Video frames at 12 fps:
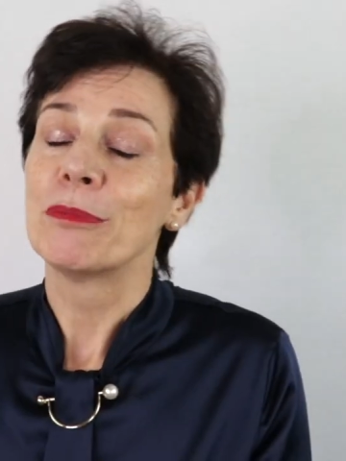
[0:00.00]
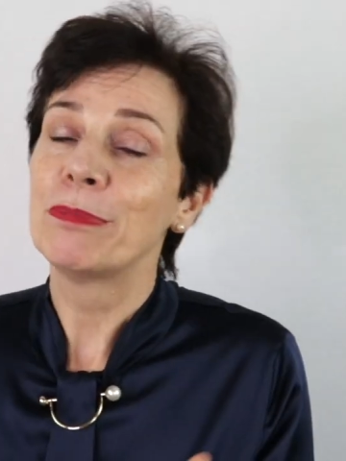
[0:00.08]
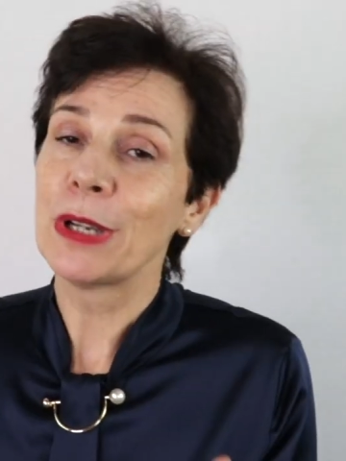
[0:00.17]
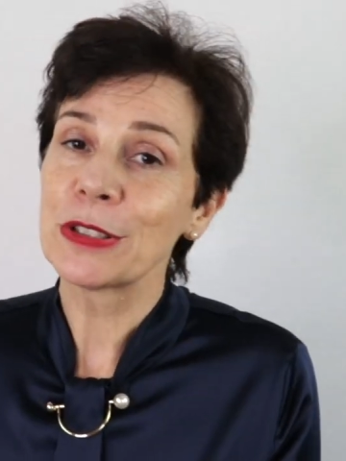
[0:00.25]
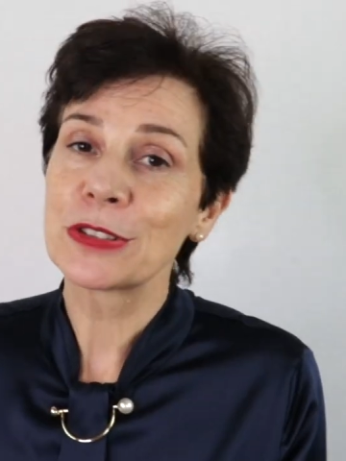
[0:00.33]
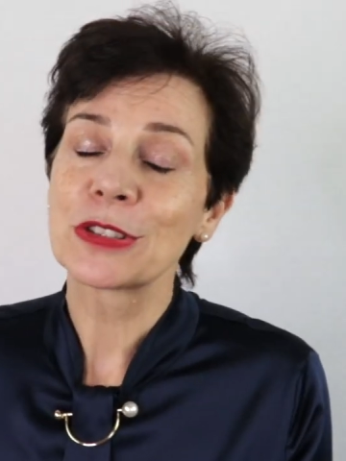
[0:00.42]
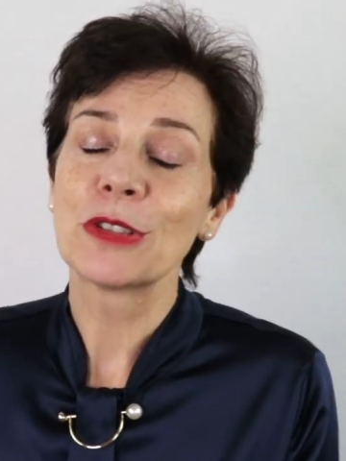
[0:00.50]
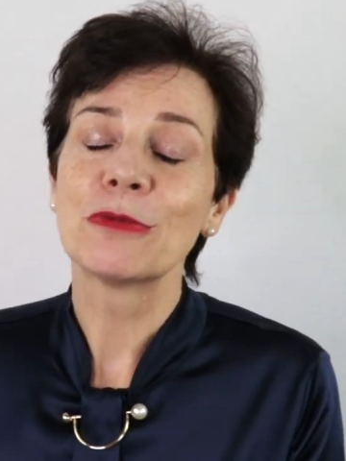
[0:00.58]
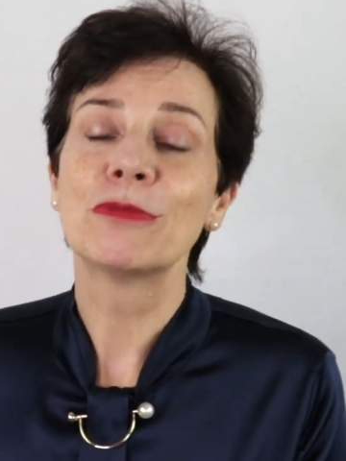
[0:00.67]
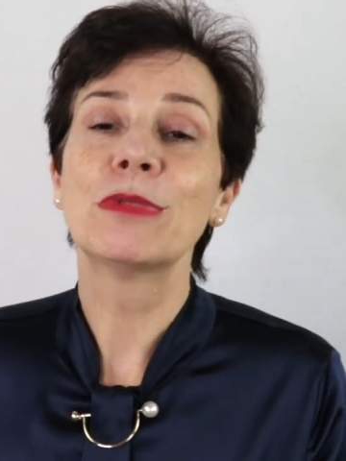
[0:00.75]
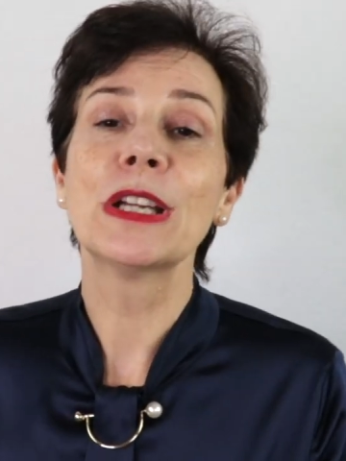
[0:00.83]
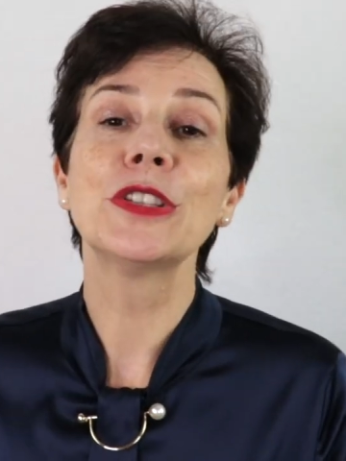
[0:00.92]
But
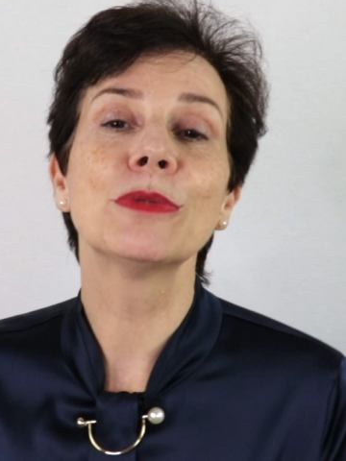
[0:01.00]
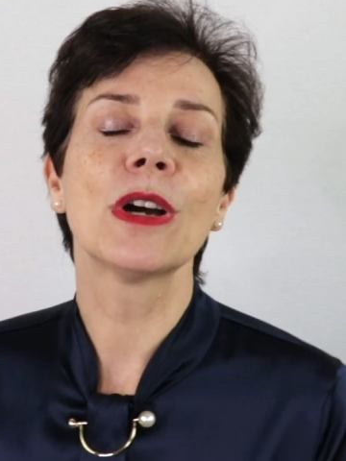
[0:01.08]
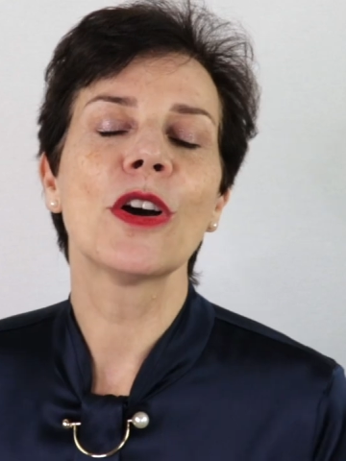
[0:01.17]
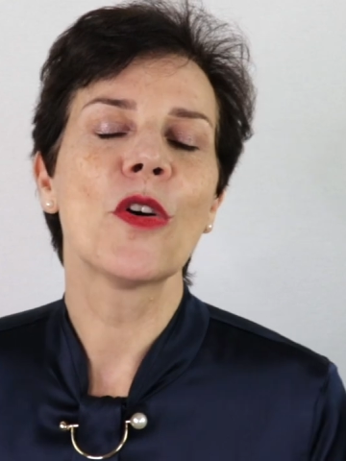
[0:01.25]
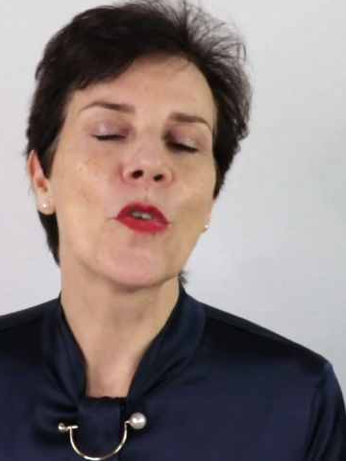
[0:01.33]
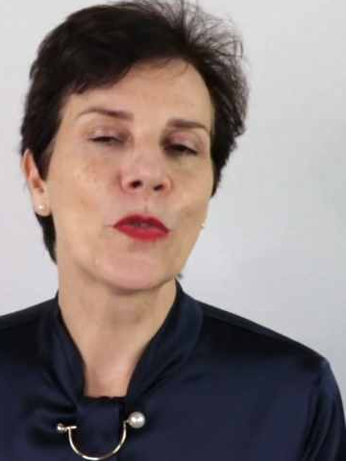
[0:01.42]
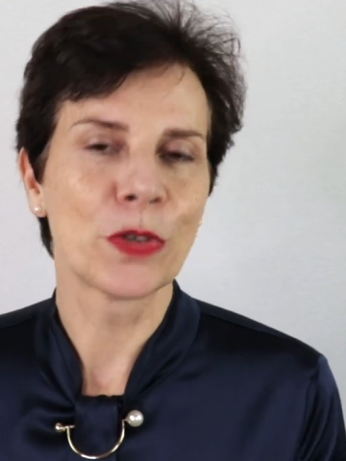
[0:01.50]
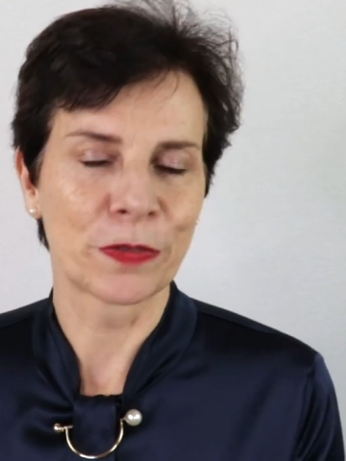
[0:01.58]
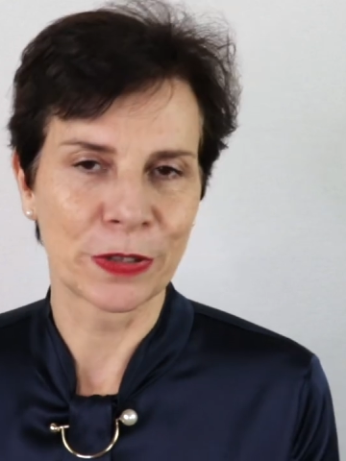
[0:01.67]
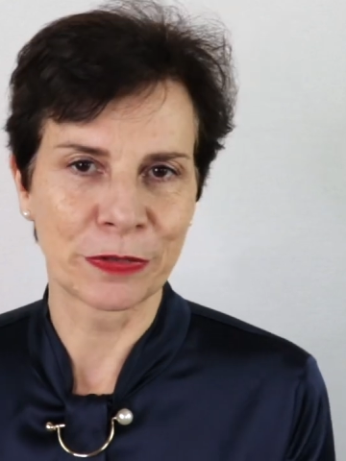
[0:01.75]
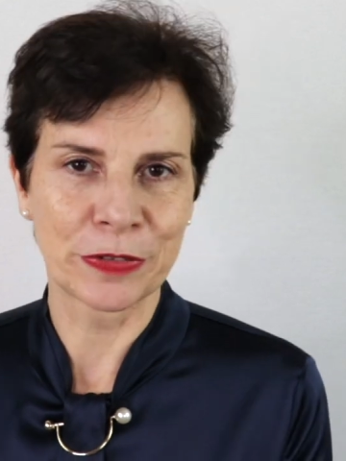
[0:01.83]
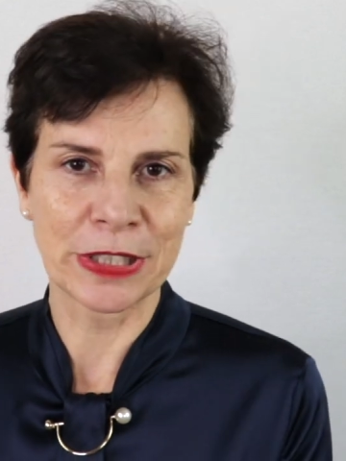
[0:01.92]
when you are over
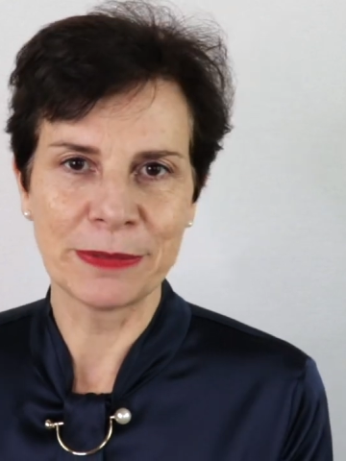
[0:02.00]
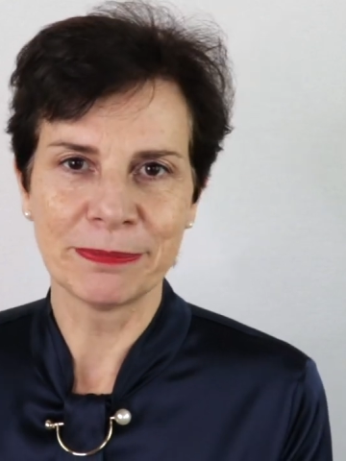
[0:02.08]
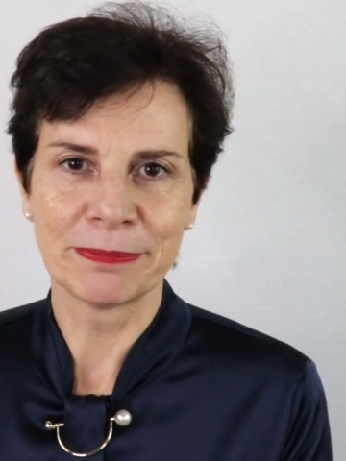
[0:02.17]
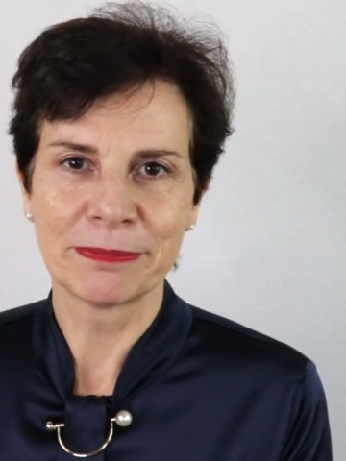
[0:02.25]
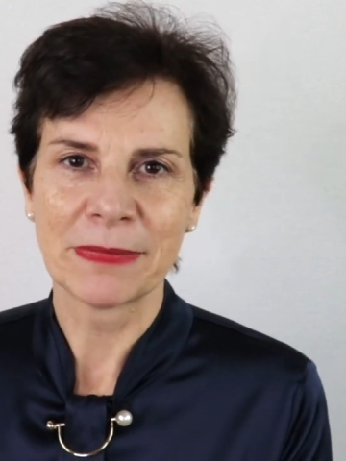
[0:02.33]
fifty,